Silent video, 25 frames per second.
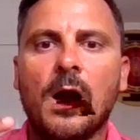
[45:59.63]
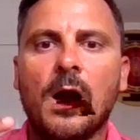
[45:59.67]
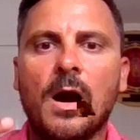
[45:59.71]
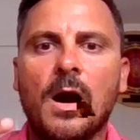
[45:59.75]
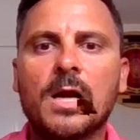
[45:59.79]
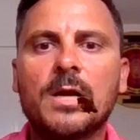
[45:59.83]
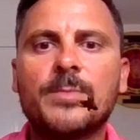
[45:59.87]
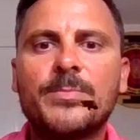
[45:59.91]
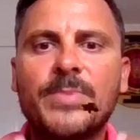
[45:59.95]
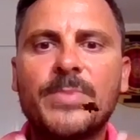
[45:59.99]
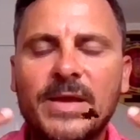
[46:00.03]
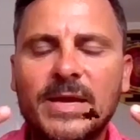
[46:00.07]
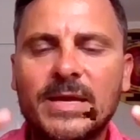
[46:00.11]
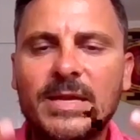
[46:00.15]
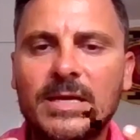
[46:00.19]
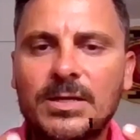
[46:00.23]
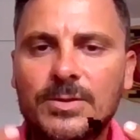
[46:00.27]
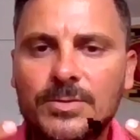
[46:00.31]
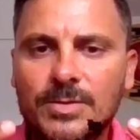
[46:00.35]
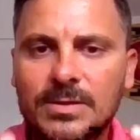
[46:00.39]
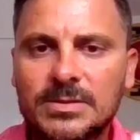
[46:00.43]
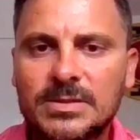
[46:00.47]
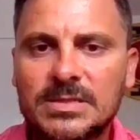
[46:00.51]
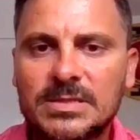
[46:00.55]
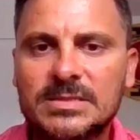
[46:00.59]
are beginning
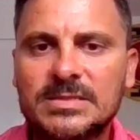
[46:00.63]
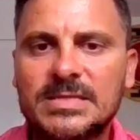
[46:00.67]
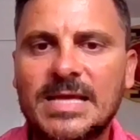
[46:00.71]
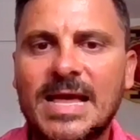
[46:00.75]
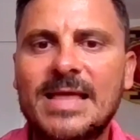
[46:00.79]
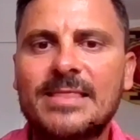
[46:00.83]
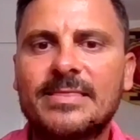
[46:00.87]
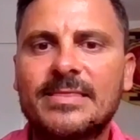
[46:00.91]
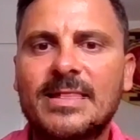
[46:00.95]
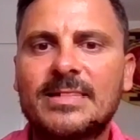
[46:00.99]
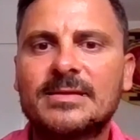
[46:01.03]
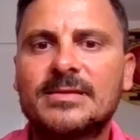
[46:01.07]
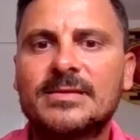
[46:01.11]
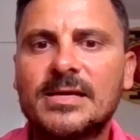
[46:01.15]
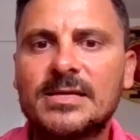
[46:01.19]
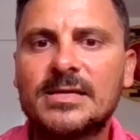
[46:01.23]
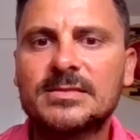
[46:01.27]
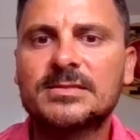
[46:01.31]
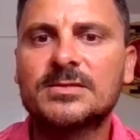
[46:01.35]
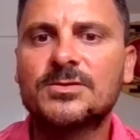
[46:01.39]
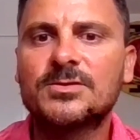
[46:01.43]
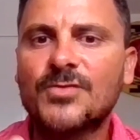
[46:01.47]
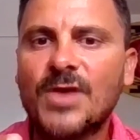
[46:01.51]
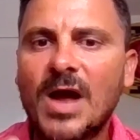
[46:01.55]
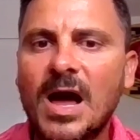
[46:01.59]
to understand that
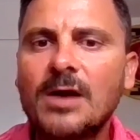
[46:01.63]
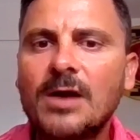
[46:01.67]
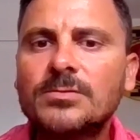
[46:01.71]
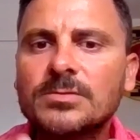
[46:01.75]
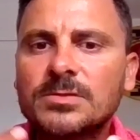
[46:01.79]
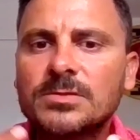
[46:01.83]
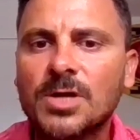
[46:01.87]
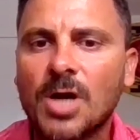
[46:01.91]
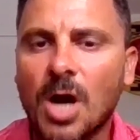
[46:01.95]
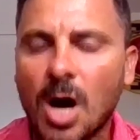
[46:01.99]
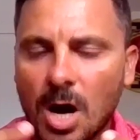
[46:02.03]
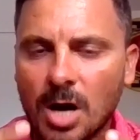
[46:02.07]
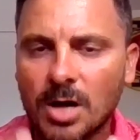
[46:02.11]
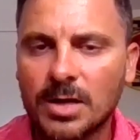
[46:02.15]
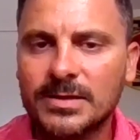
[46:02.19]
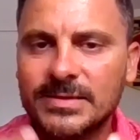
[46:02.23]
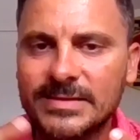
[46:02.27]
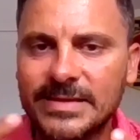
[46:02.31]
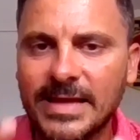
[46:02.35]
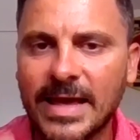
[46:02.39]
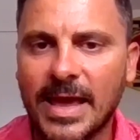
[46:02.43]
this Groundhog